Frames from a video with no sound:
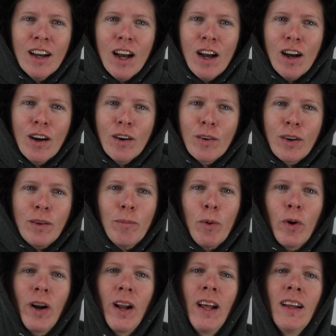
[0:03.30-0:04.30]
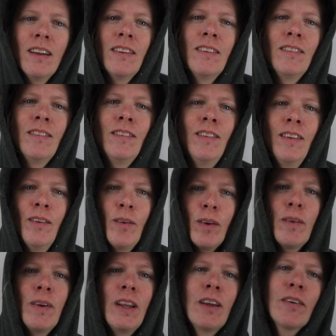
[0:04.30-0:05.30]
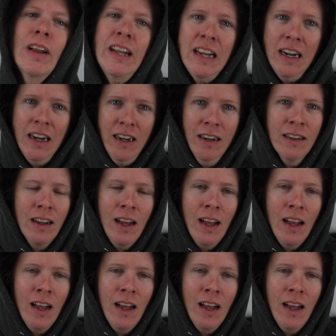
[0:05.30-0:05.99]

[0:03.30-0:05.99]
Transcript: Oh, good morning. What are we doing here?